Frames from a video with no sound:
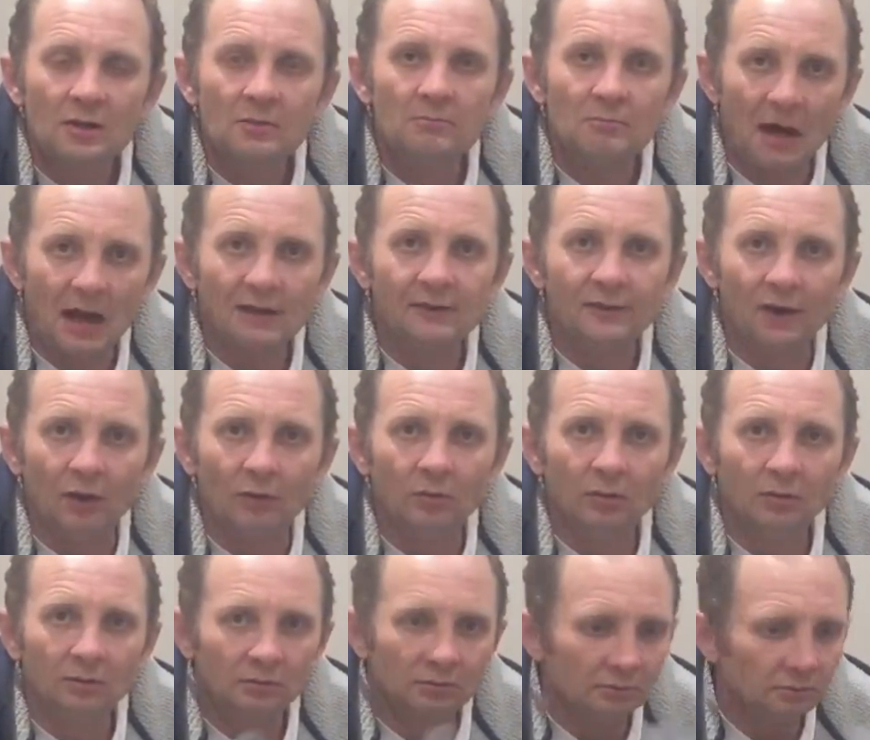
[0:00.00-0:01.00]
Manual.
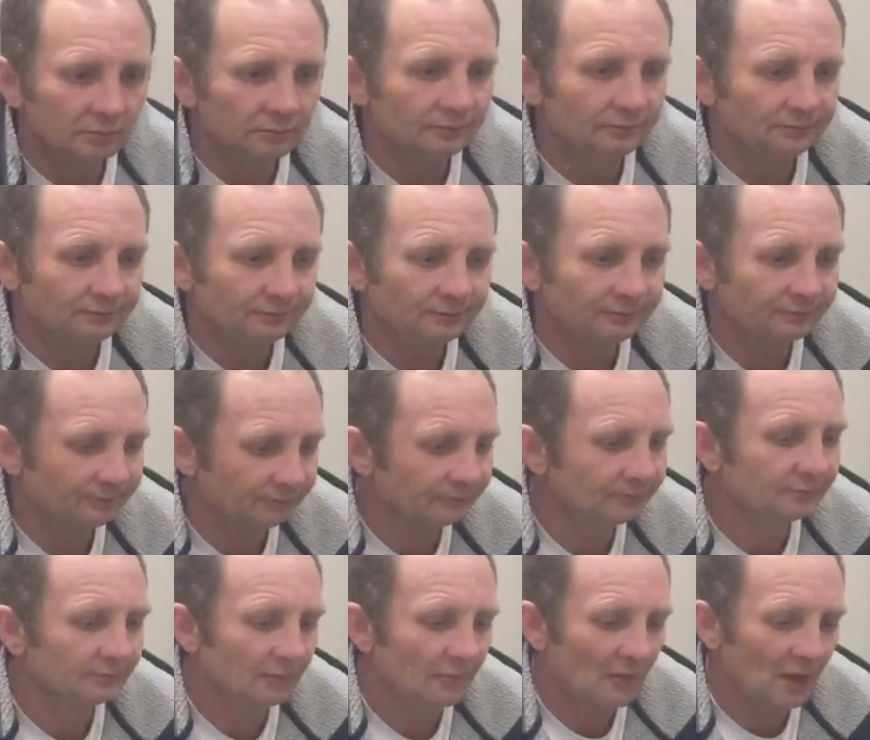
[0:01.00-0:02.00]

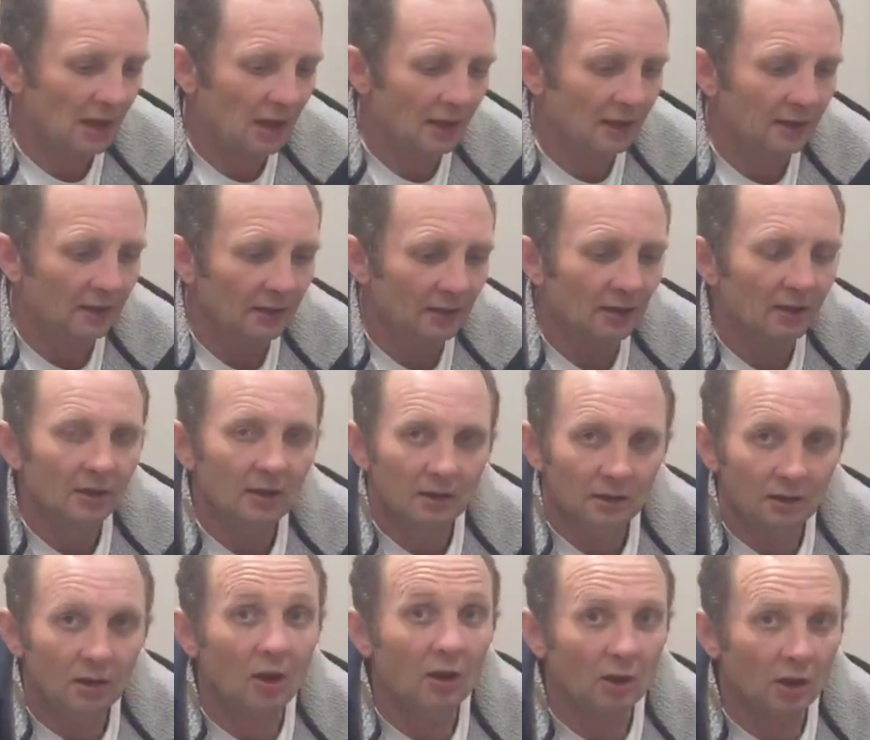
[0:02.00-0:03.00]
Okay,
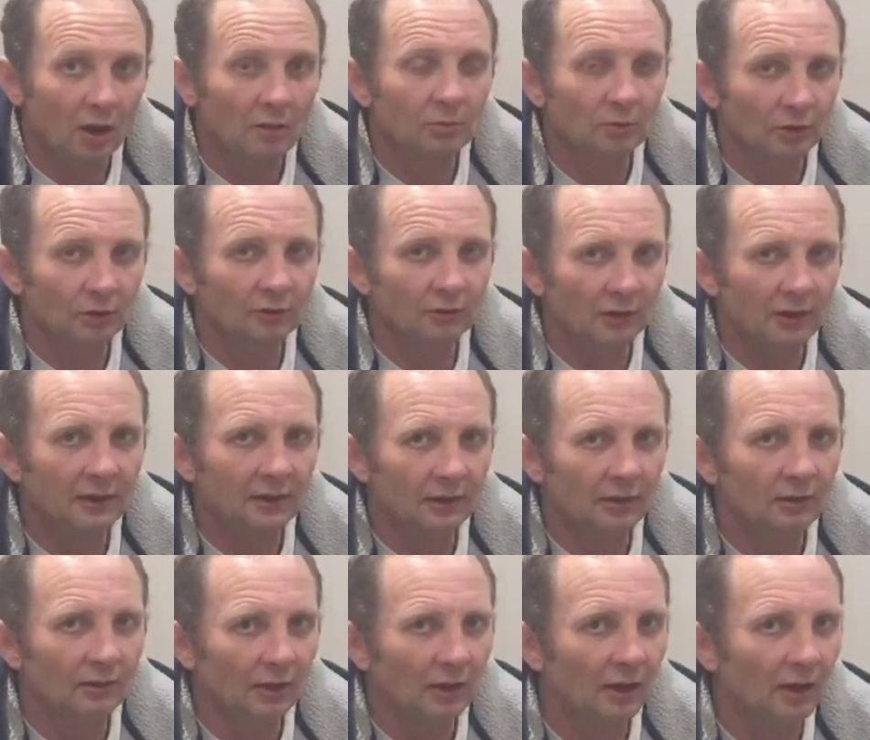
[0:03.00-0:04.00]
like I'm going to read
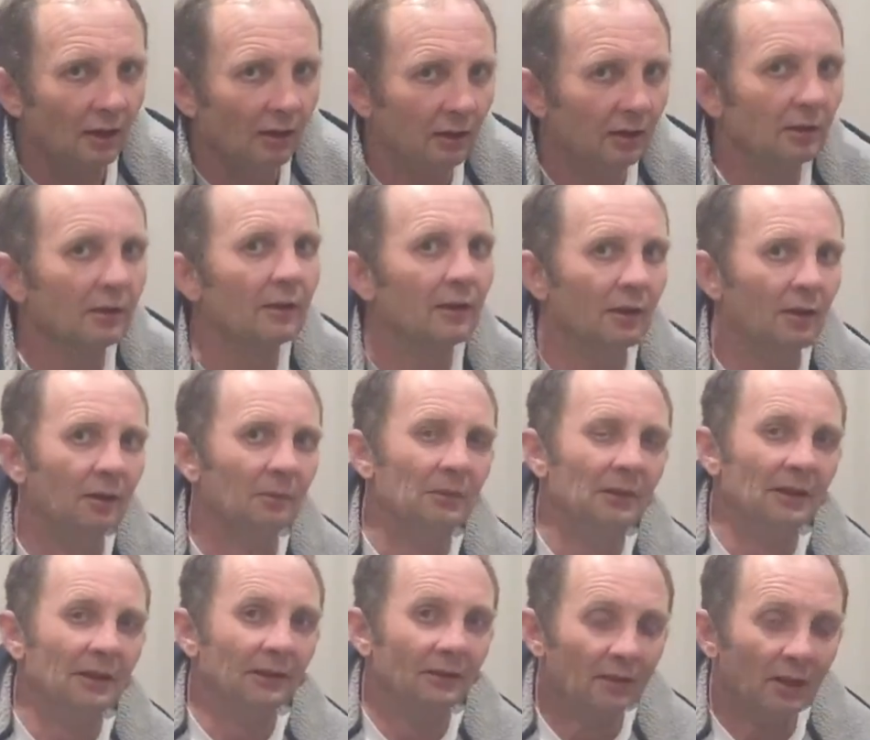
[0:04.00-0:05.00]
all that. You know
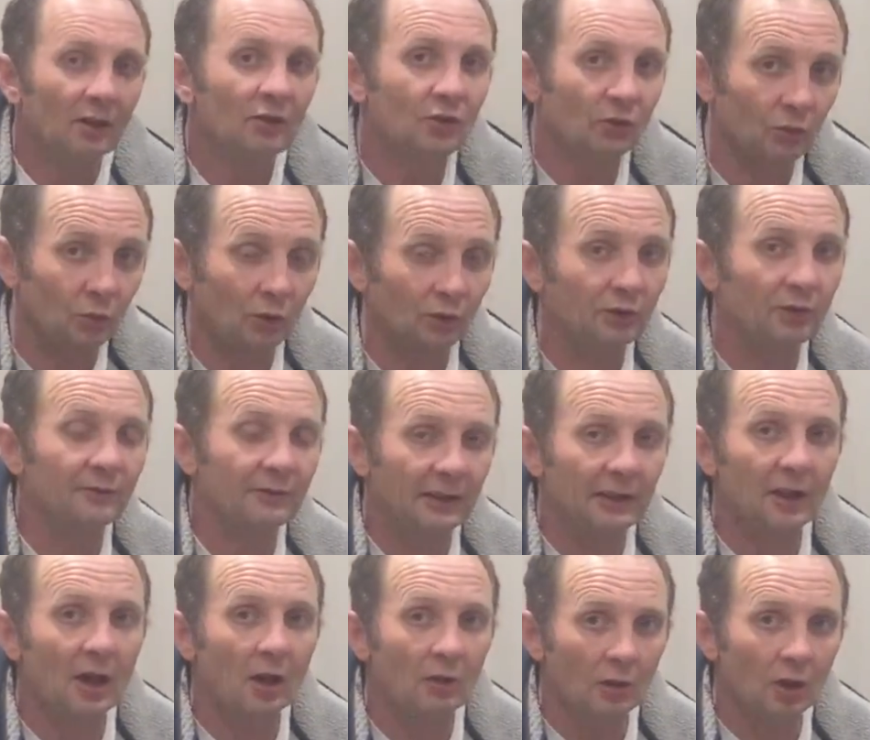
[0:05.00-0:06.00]
what I mean? Just watch a
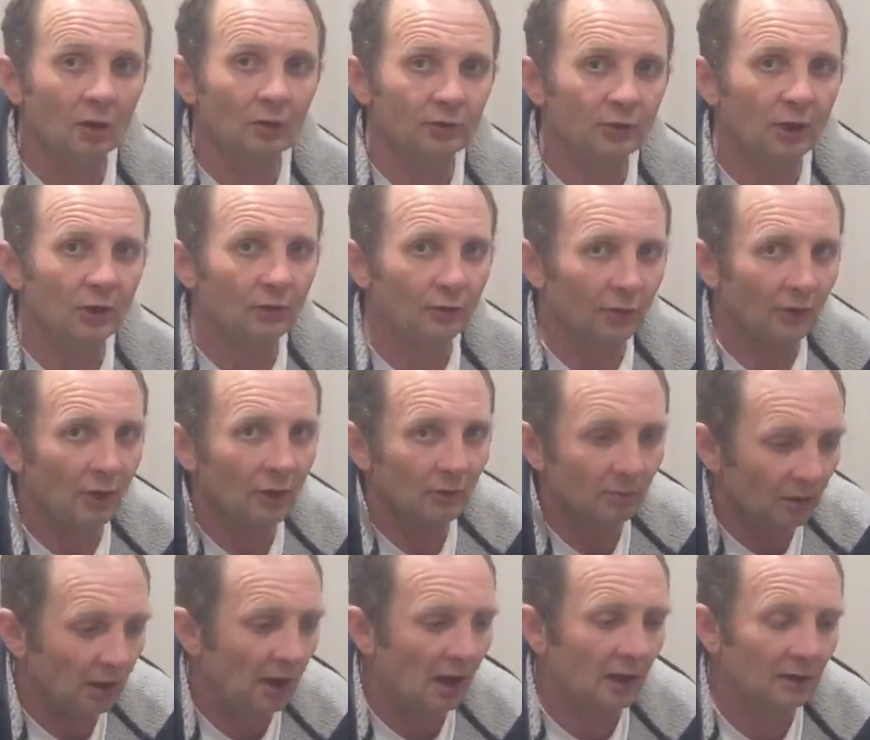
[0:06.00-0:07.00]
video on
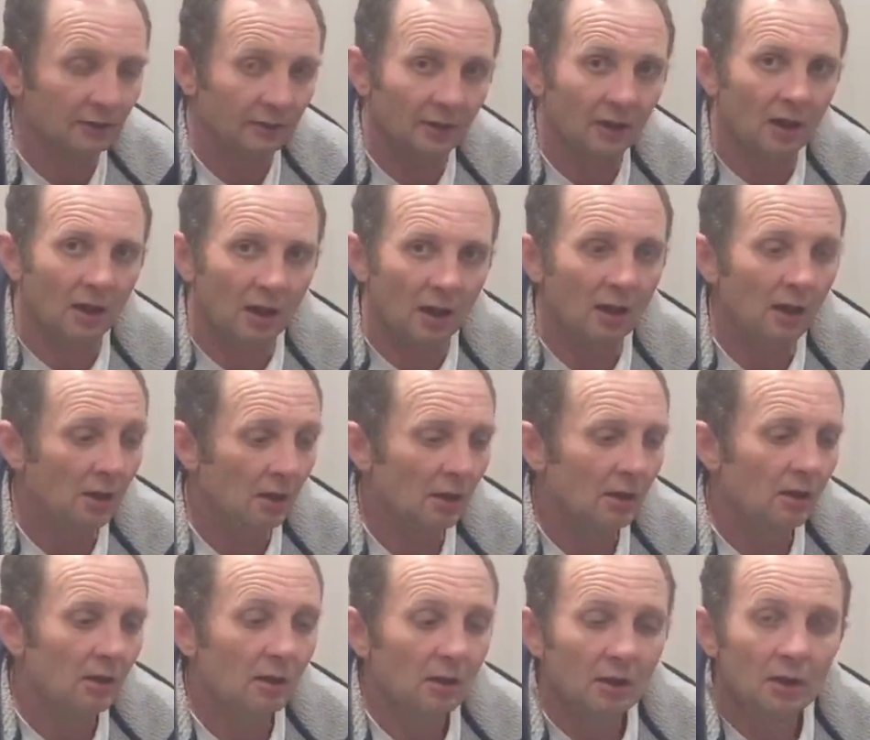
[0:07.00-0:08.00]
YouTube and
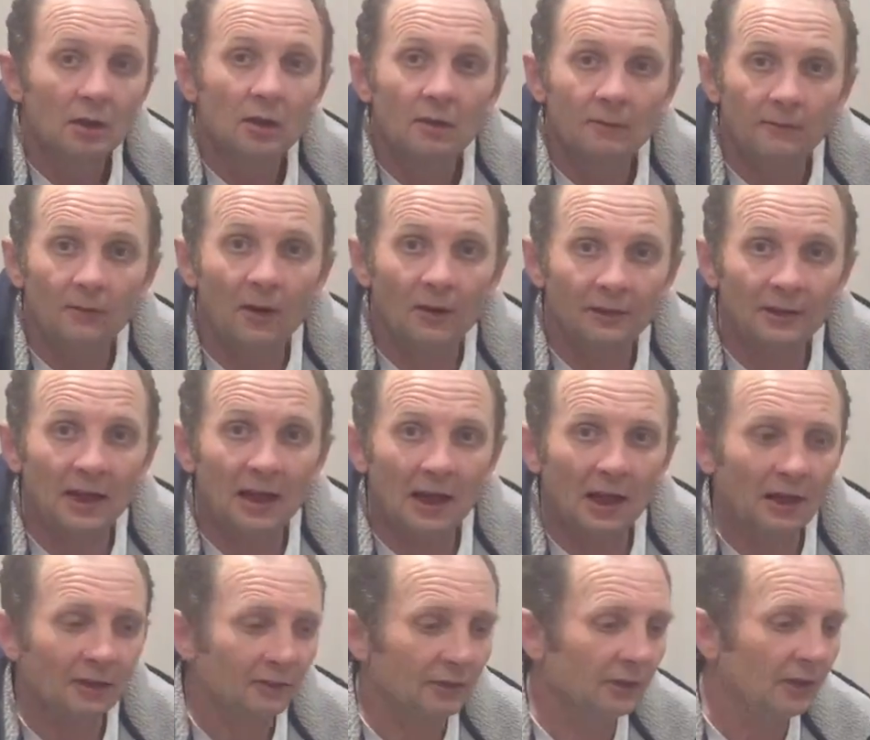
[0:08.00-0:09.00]
find out
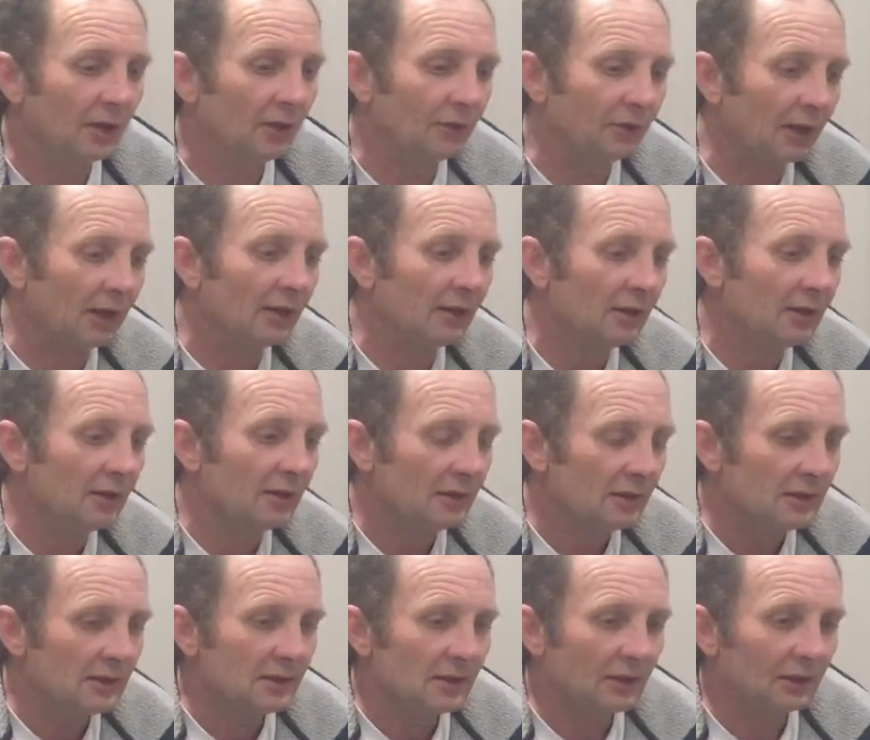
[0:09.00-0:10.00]
how to use it.
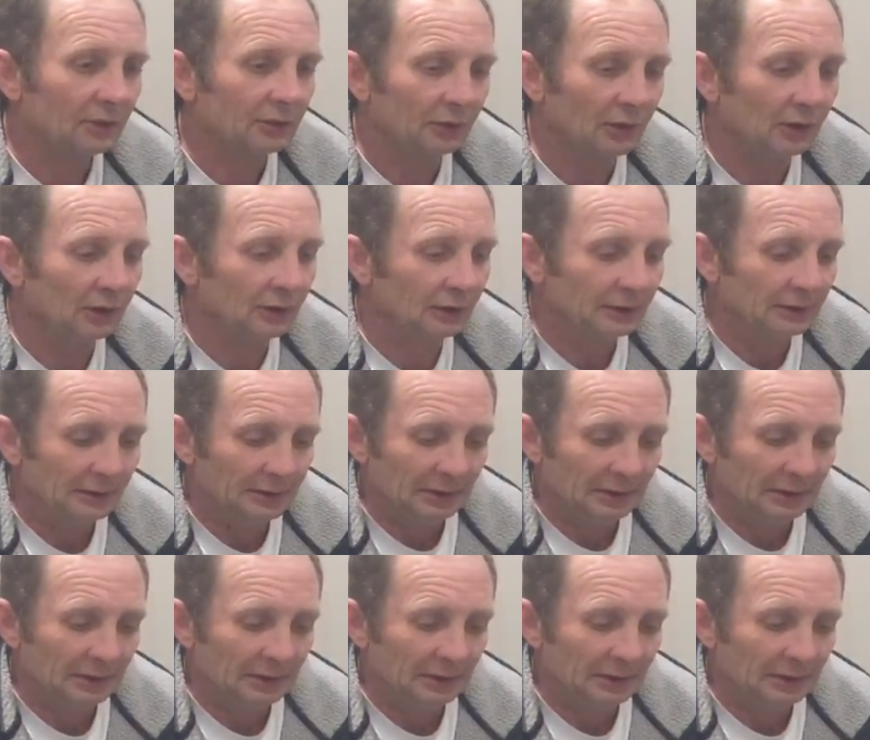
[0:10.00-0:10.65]
That's right.